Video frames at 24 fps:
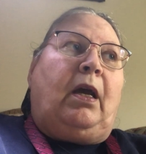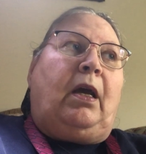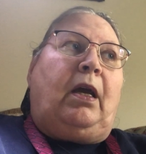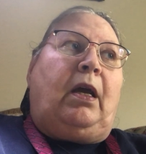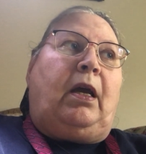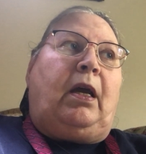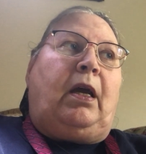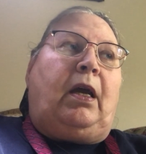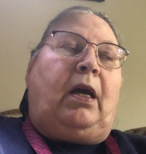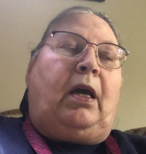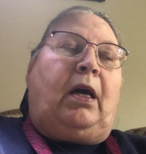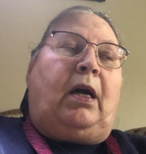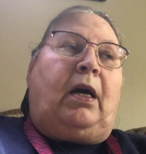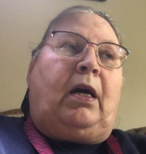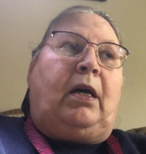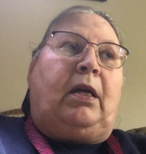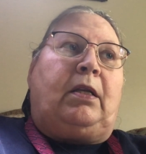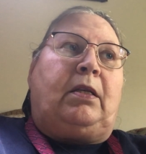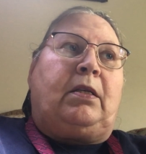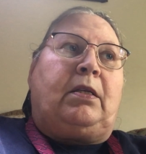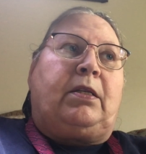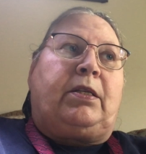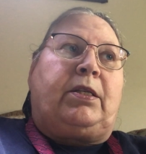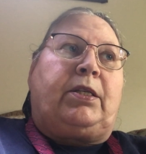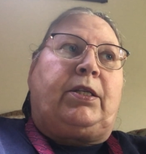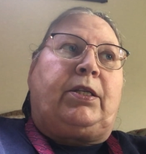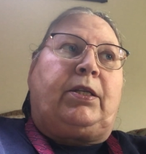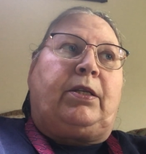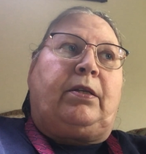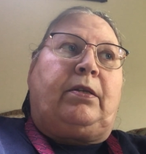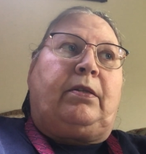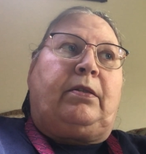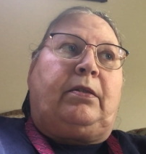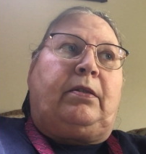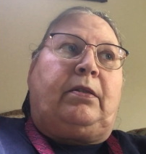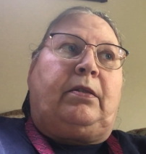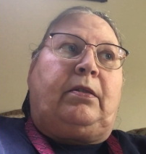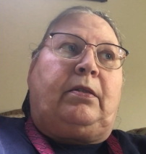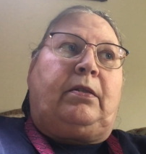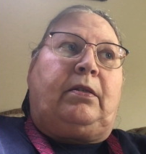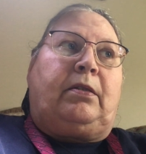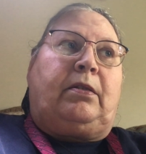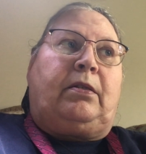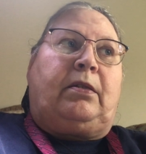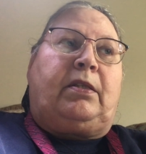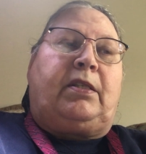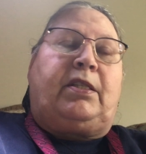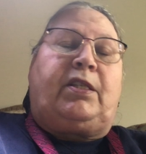And
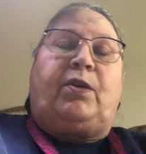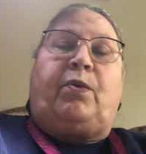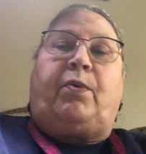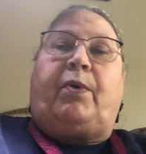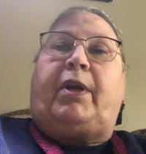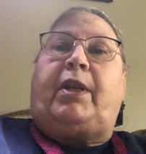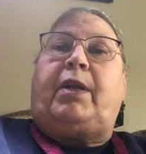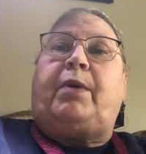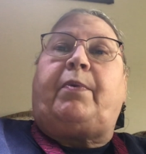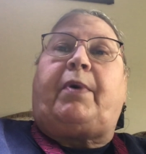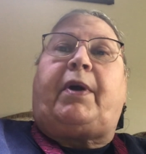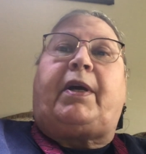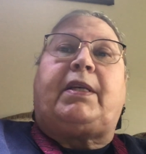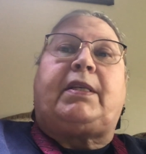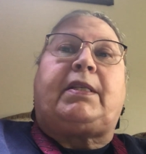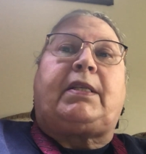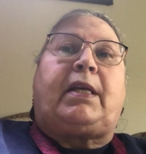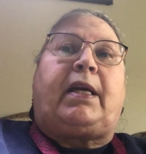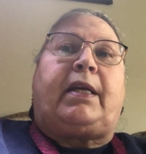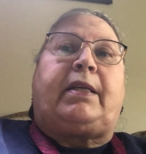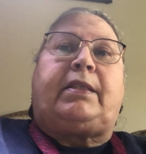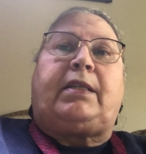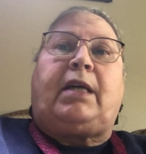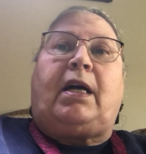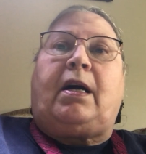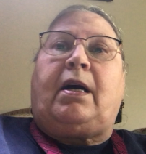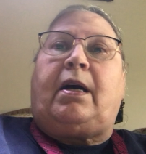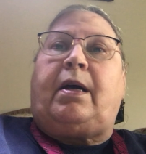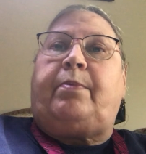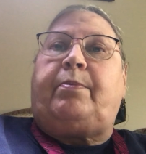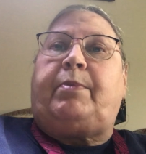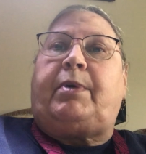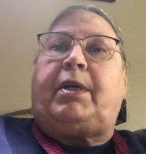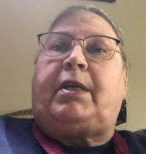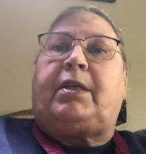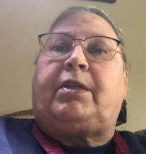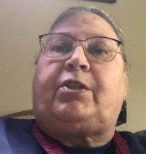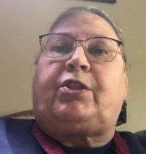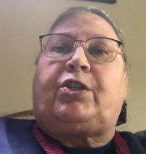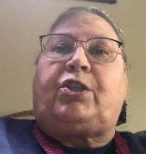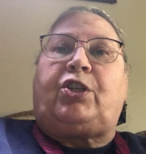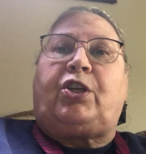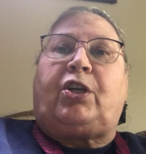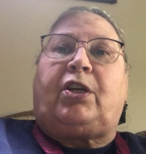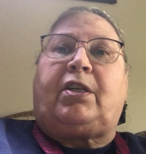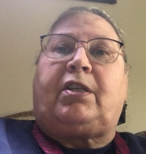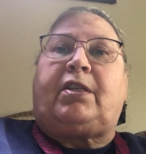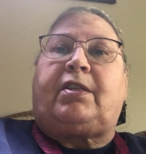so anyways, like time is
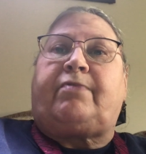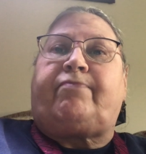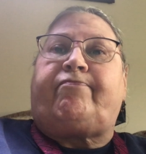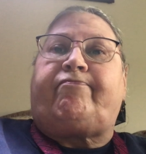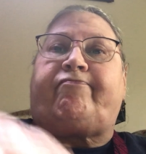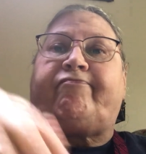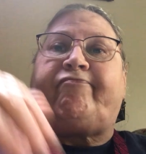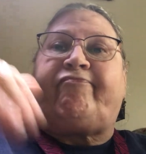just